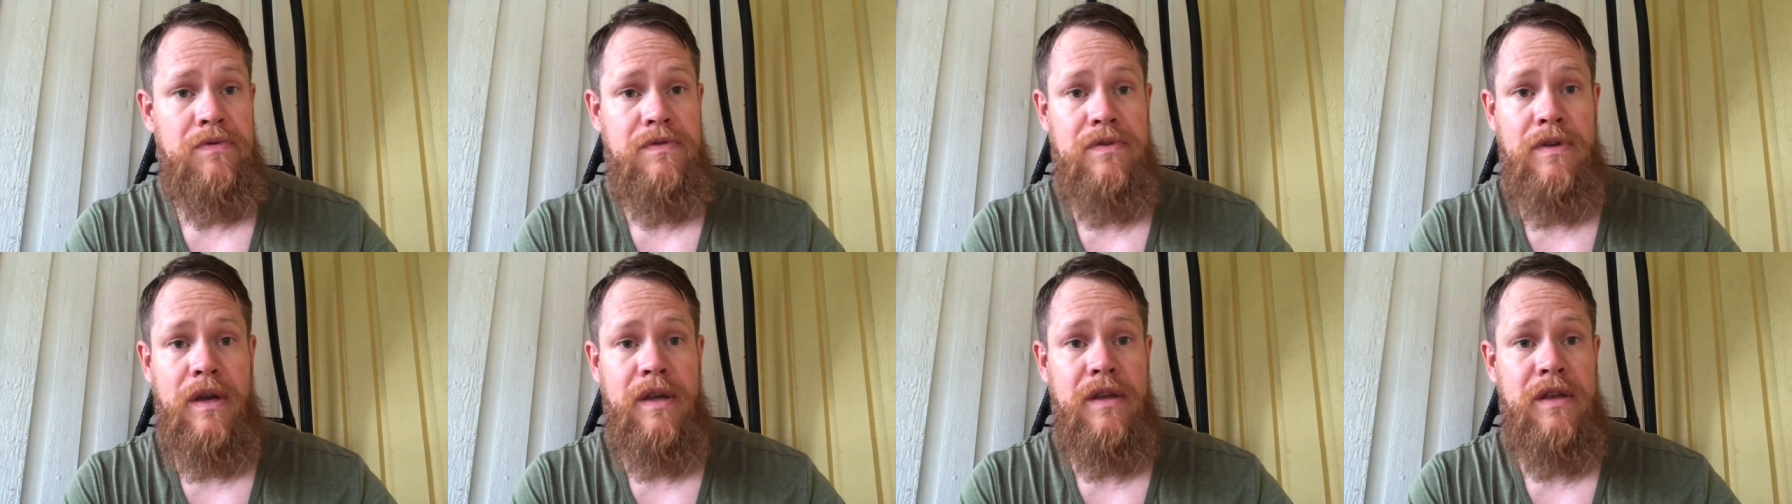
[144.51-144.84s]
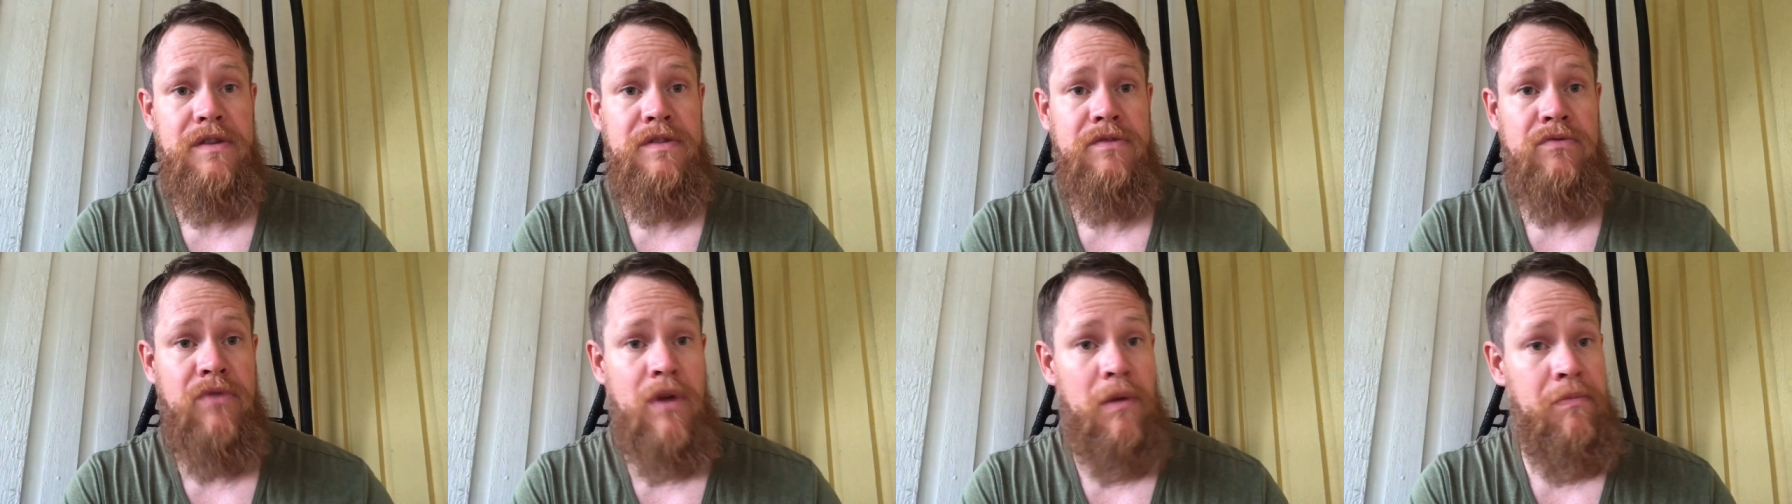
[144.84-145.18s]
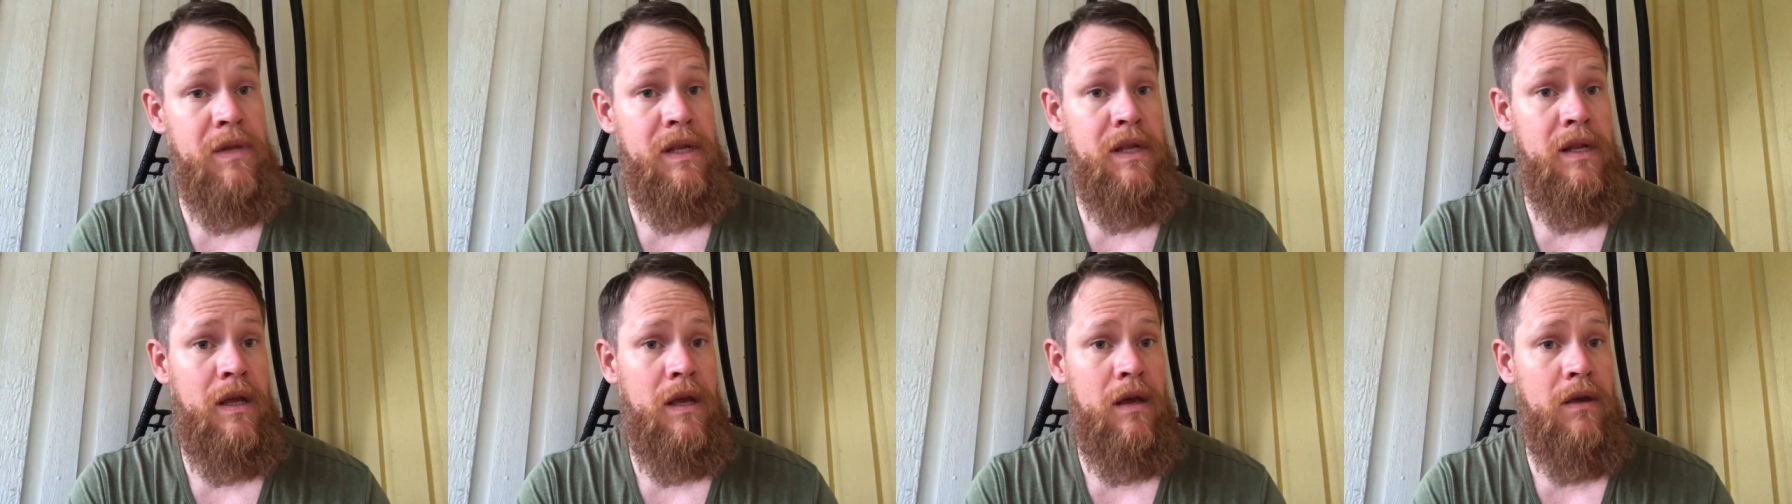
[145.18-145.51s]
so I just
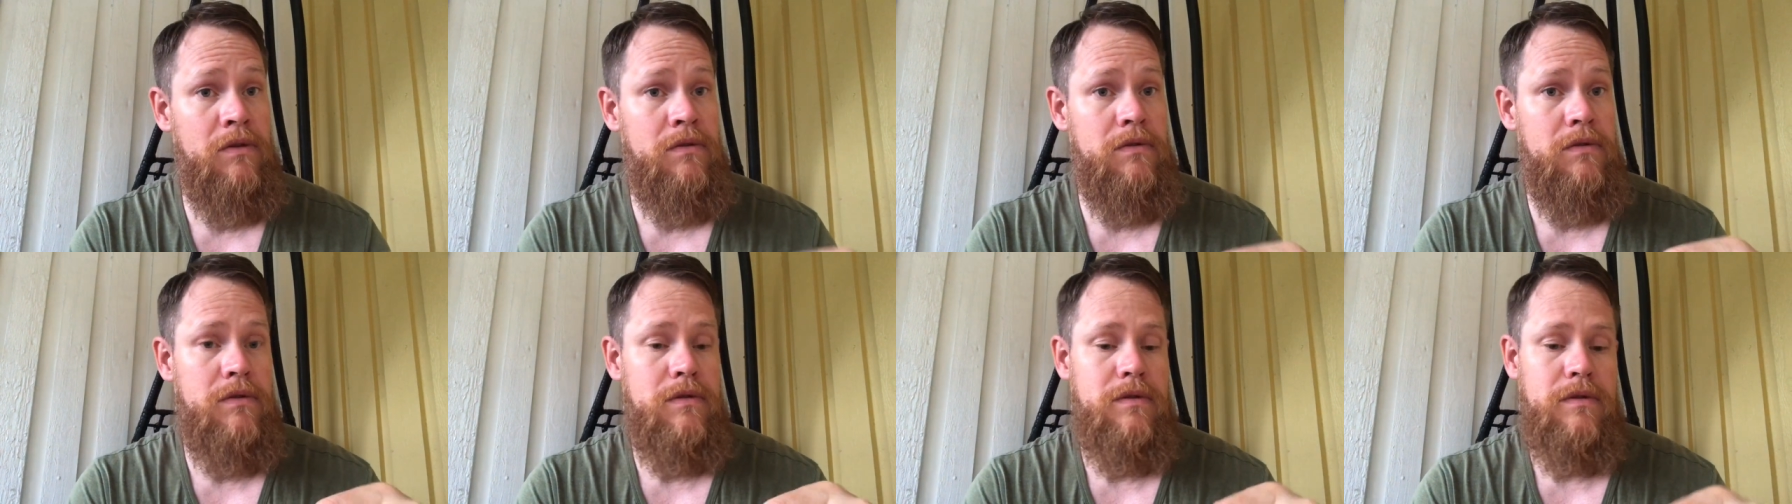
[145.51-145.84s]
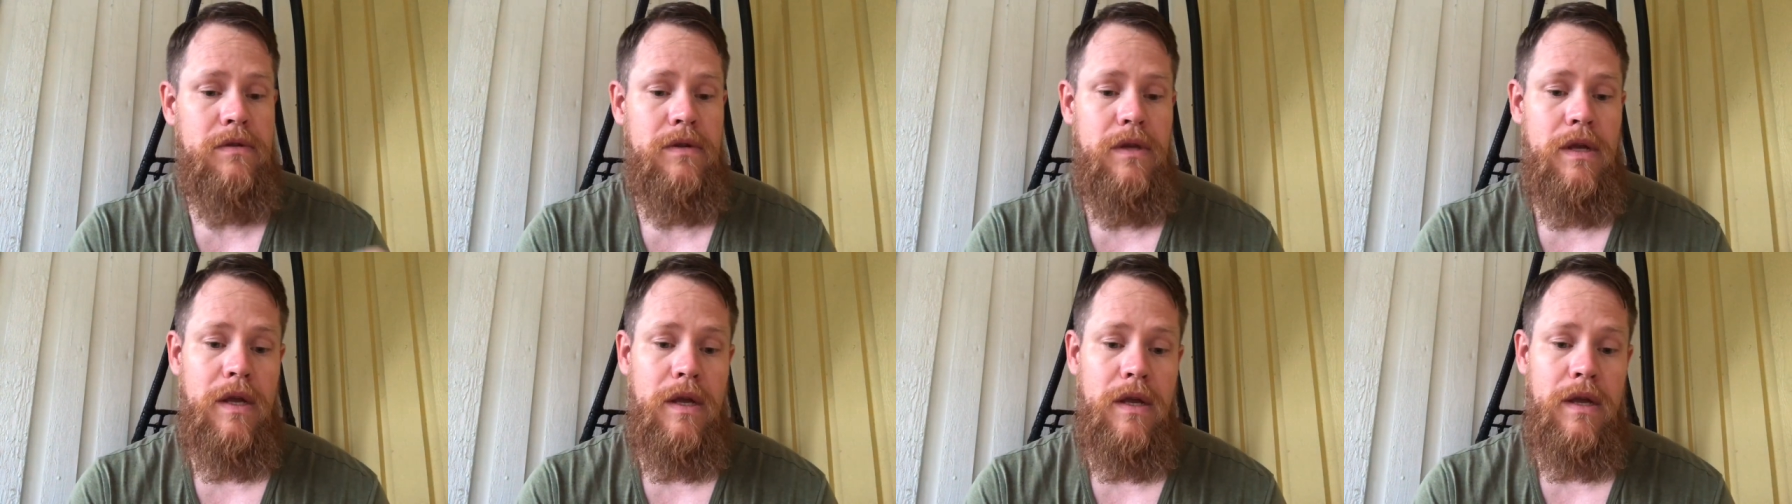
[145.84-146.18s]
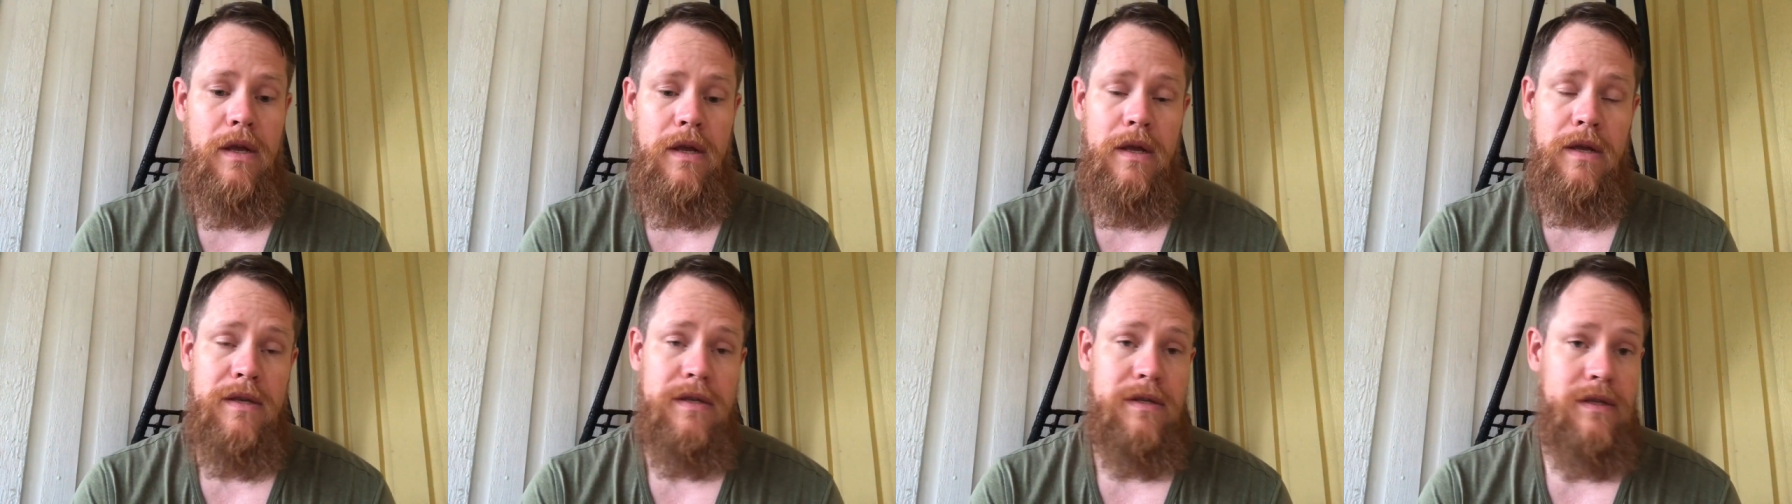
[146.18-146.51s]
rubbed it out,
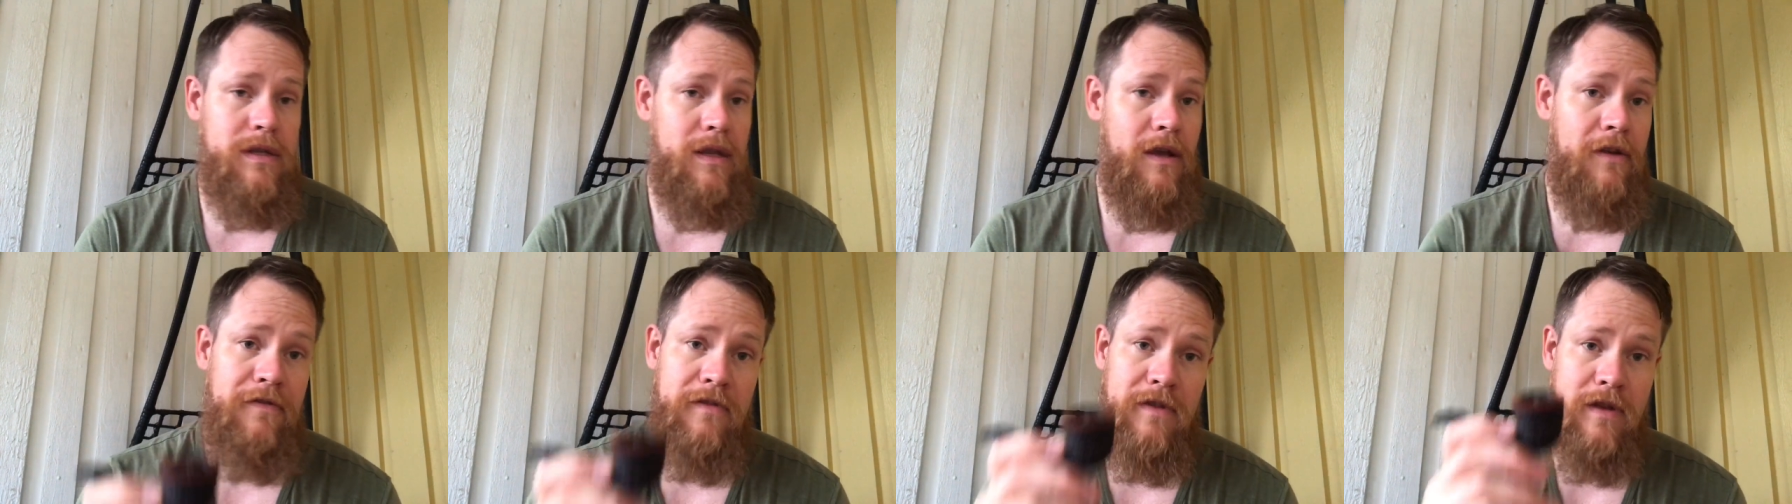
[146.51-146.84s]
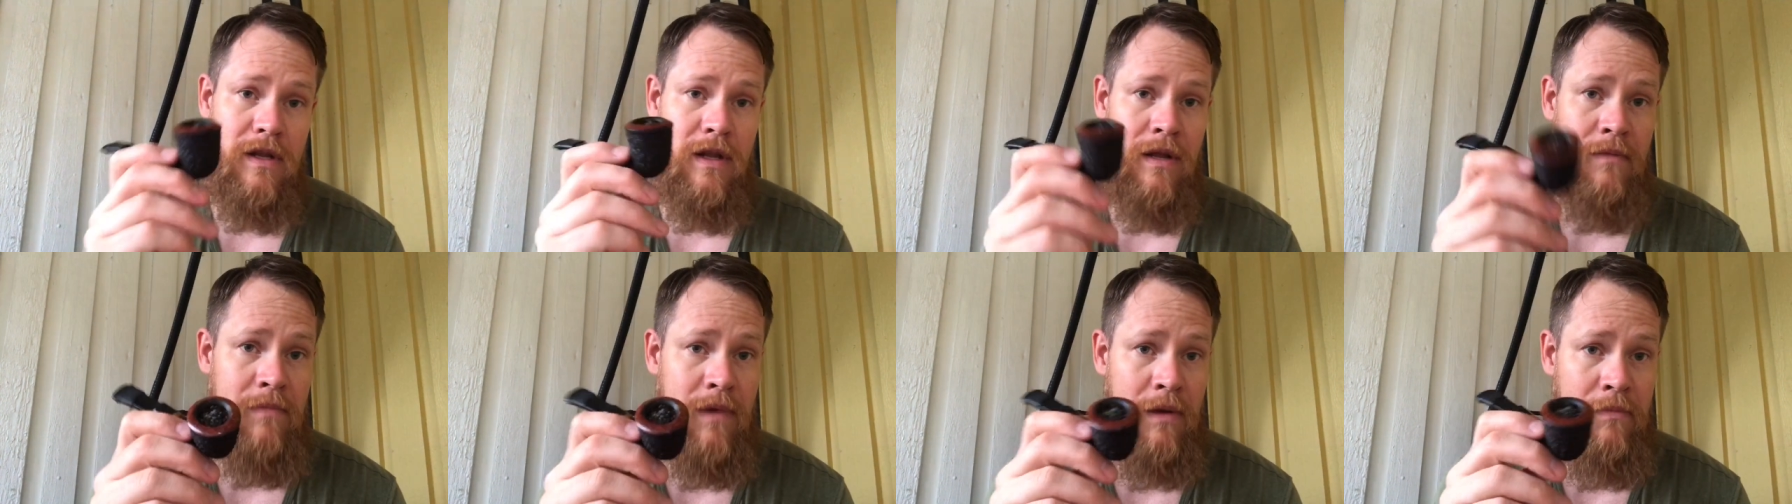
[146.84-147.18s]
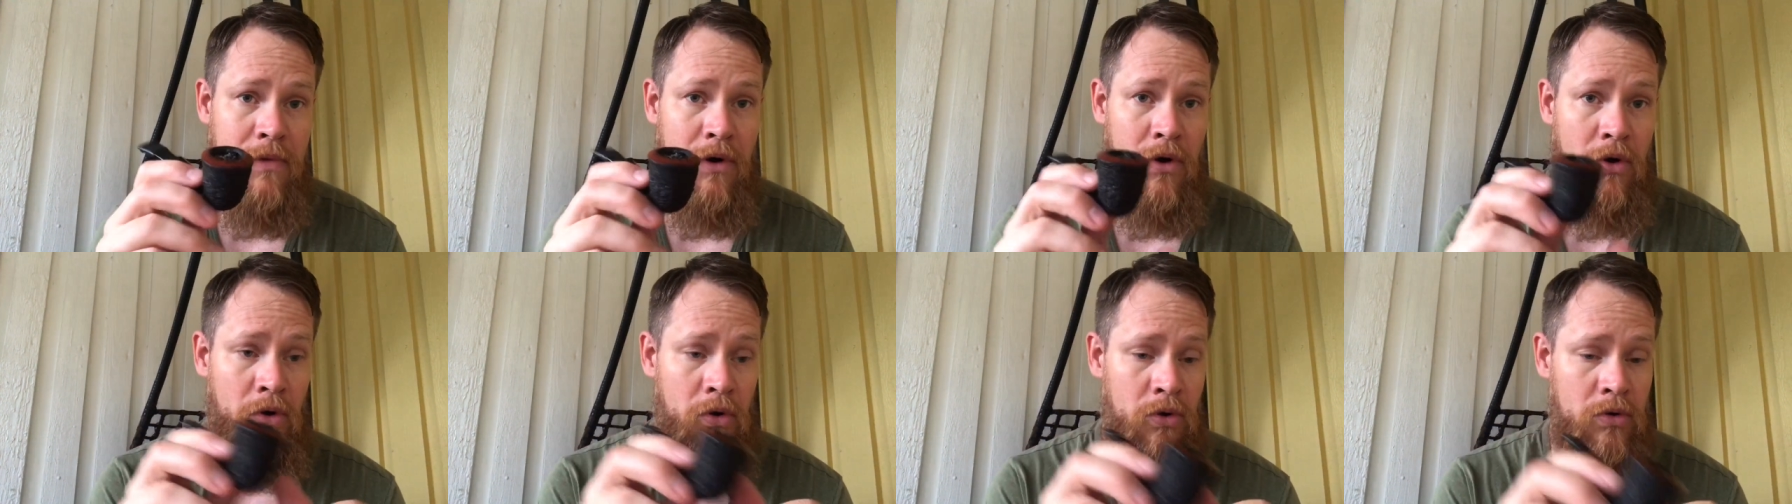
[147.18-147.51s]
stuffed it in my
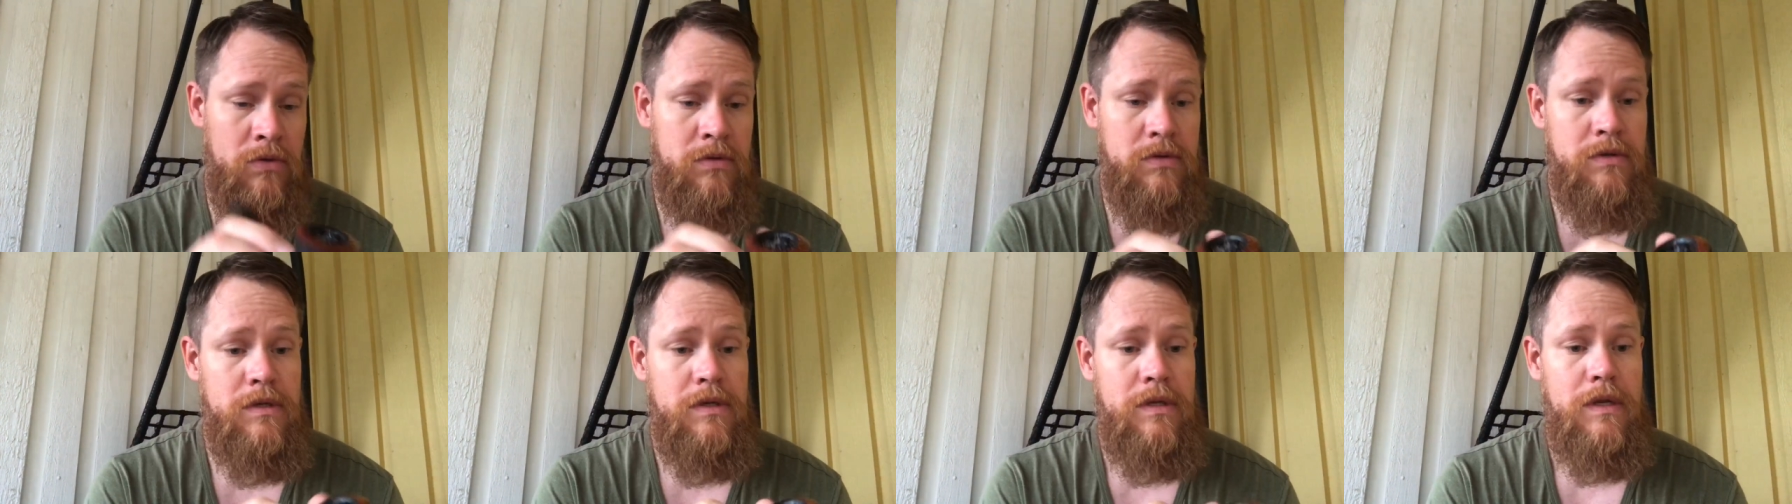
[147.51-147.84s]
bowl,